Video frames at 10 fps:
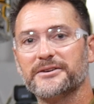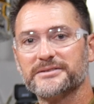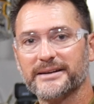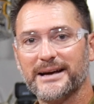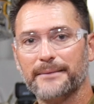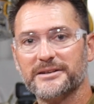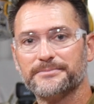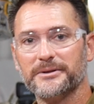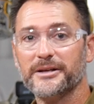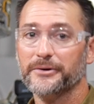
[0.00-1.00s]
those in the
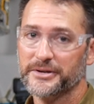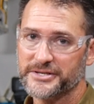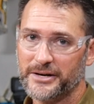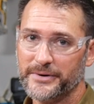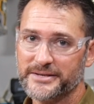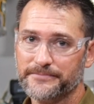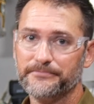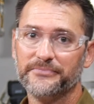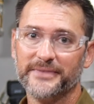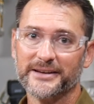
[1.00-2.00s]
comments below, and as always,
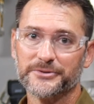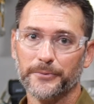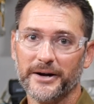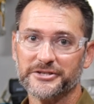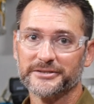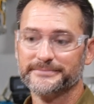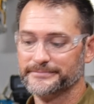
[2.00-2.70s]
thanks for watching.